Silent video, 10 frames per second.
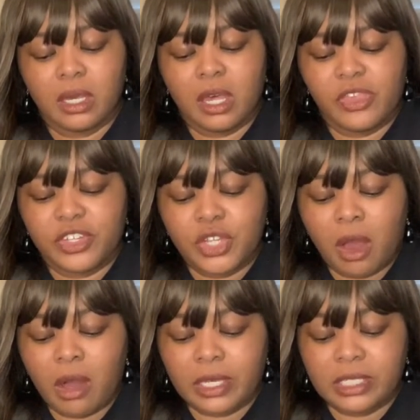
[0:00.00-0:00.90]
The
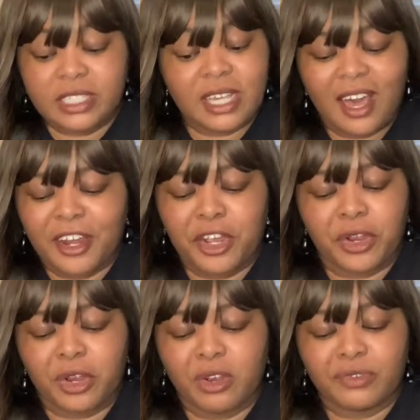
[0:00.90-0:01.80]
dark inside
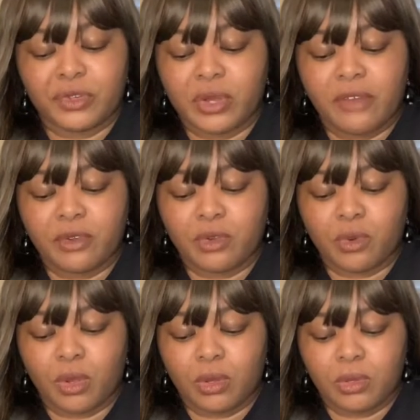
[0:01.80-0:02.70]
her forever
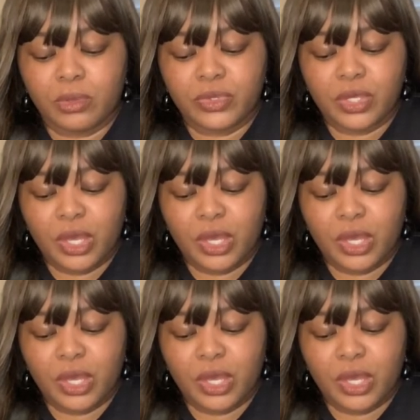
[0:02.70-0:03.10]
grows.